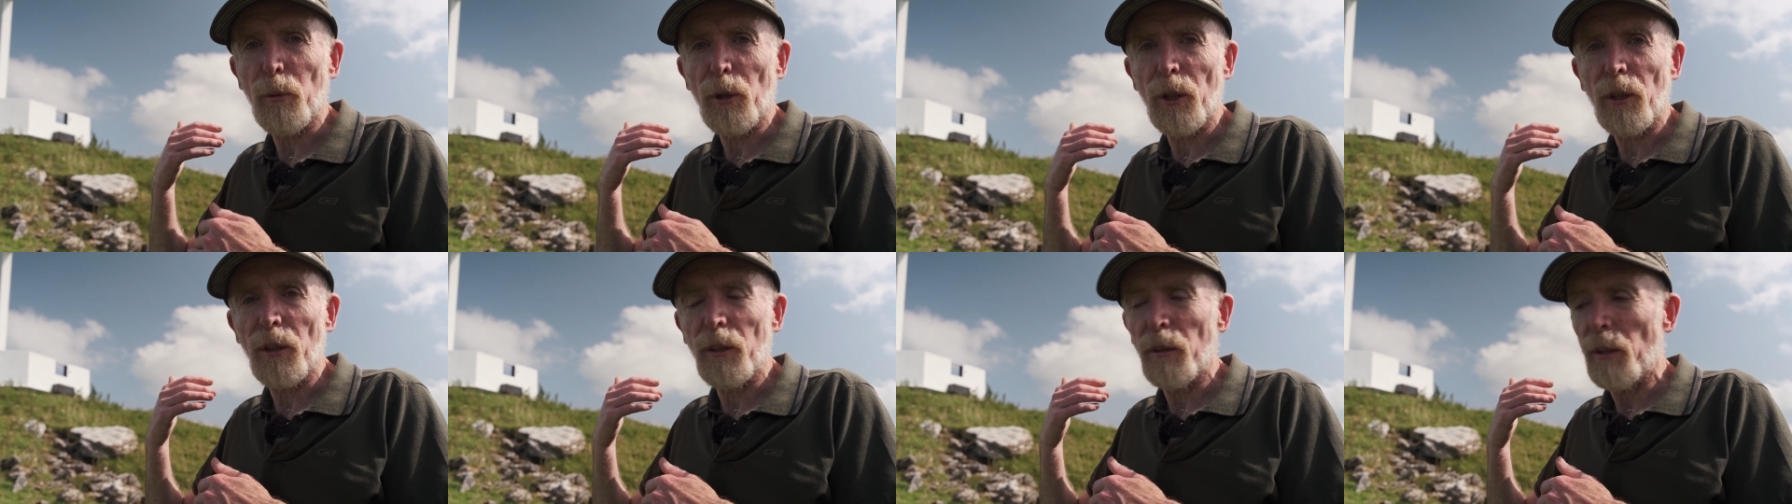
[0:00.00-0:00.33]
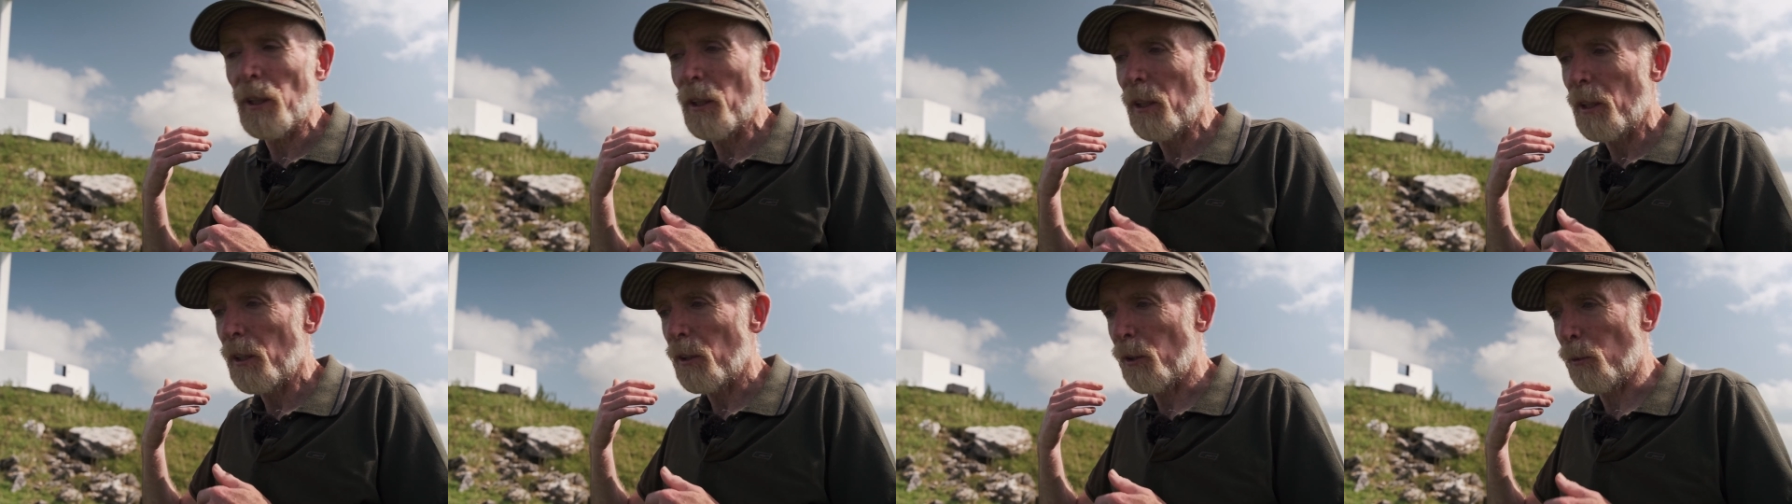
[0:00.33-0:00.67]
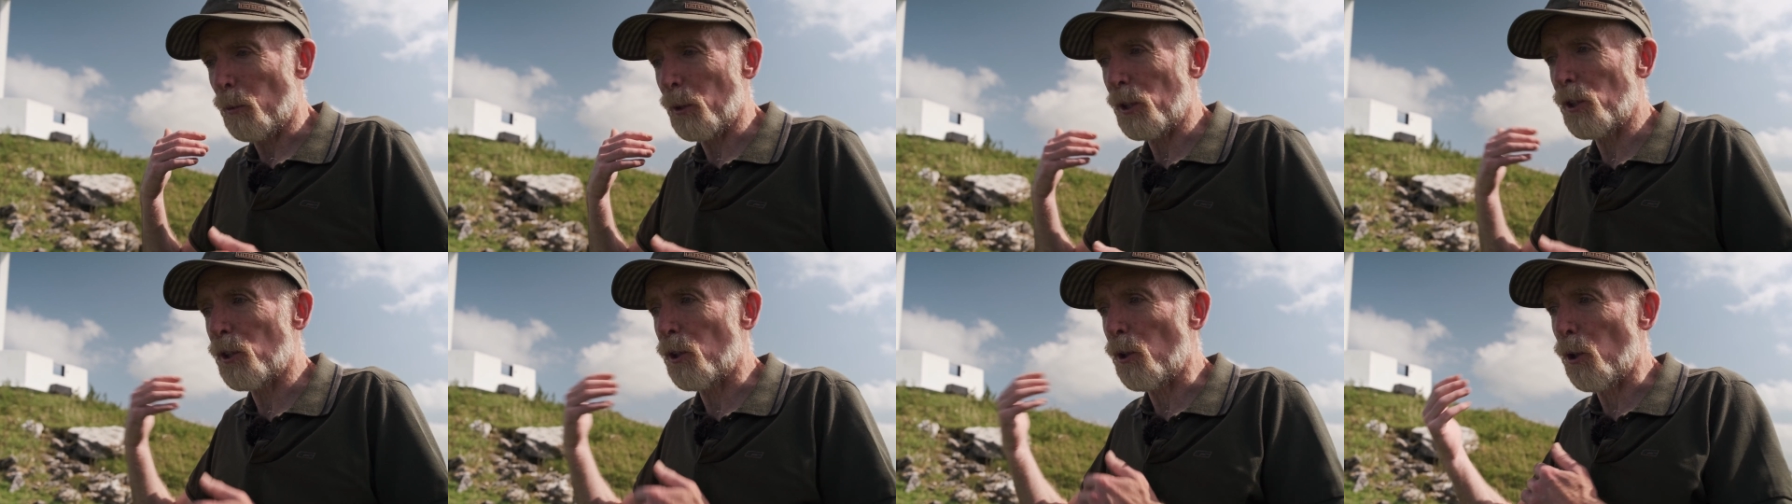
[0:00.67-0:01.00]

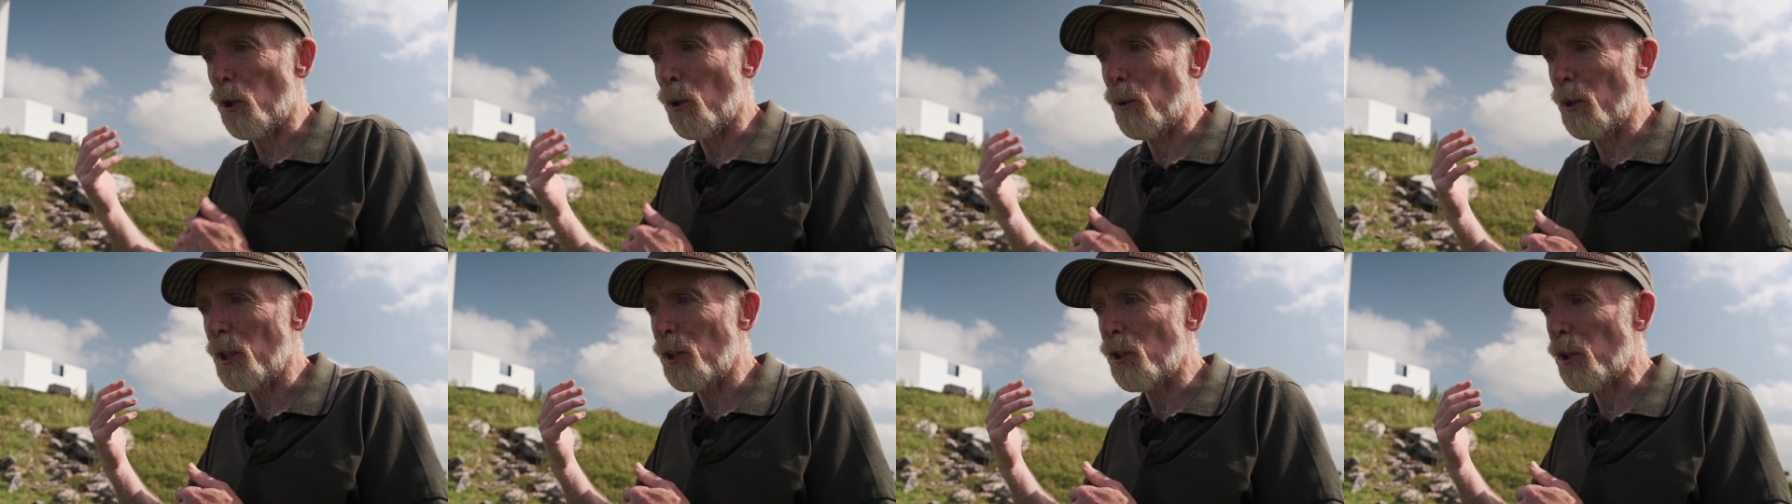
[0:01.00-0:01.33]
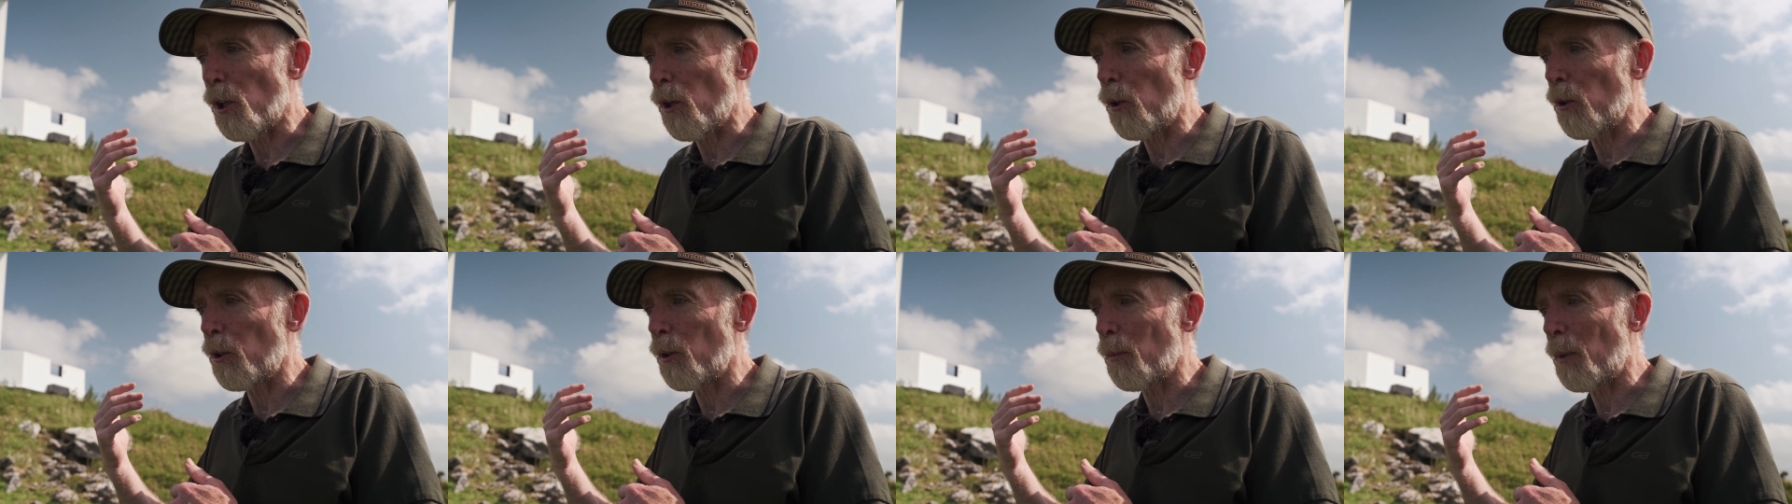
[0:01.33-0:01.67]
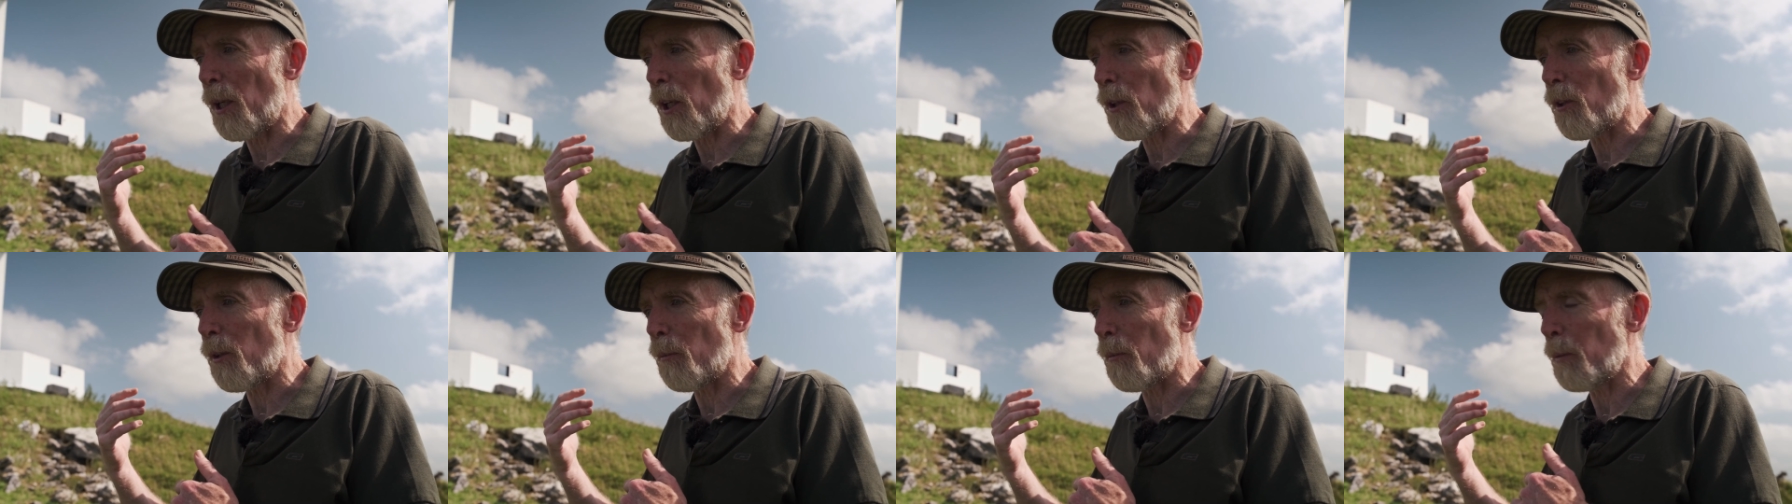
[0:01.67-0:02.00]
were stories told
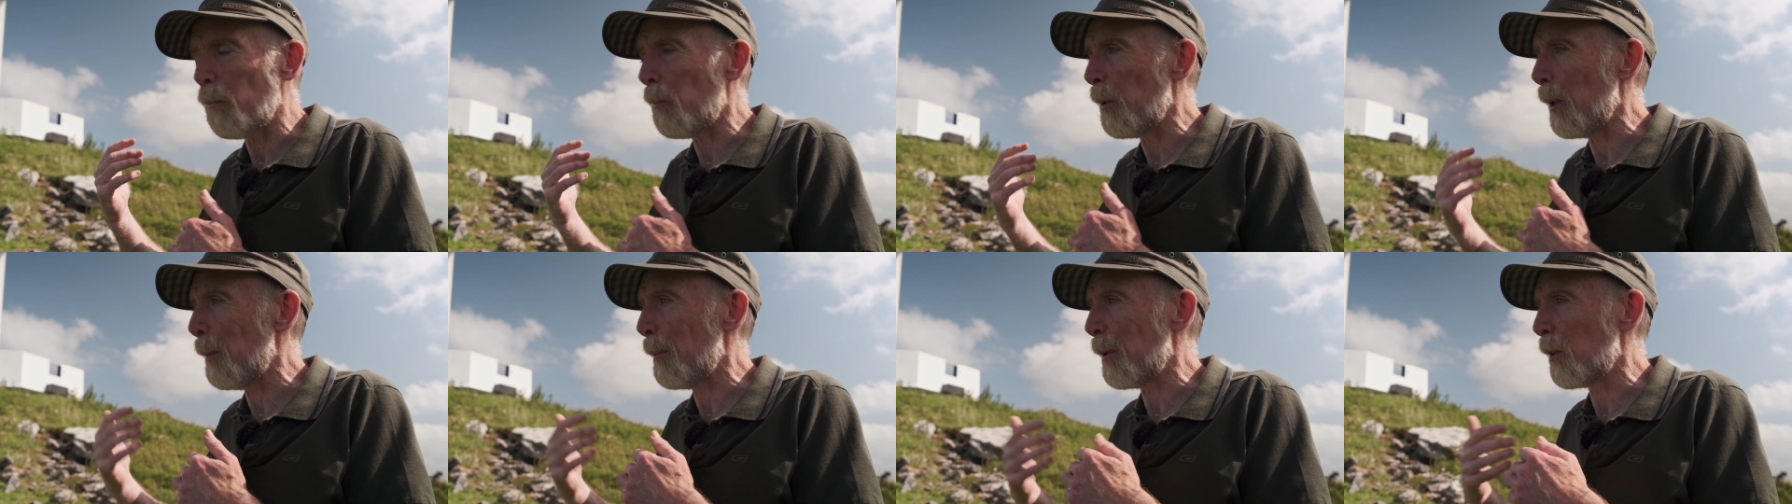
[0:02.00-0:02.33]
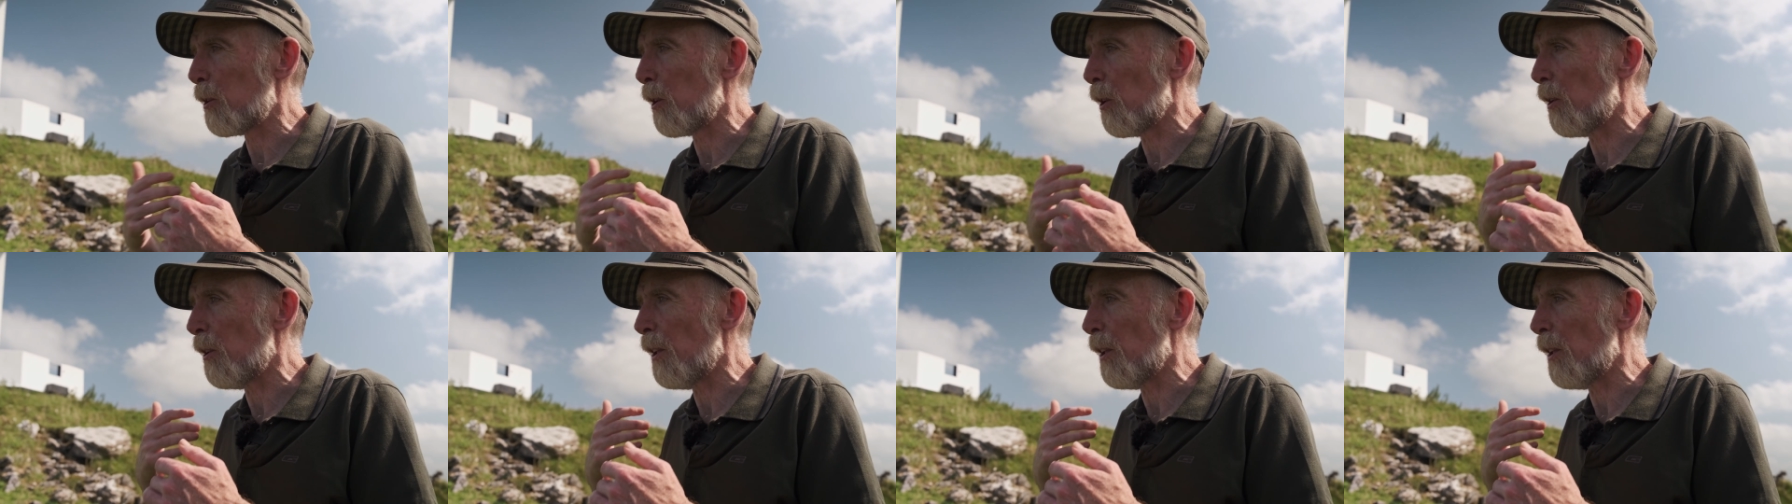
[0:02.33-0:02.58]
about them and people could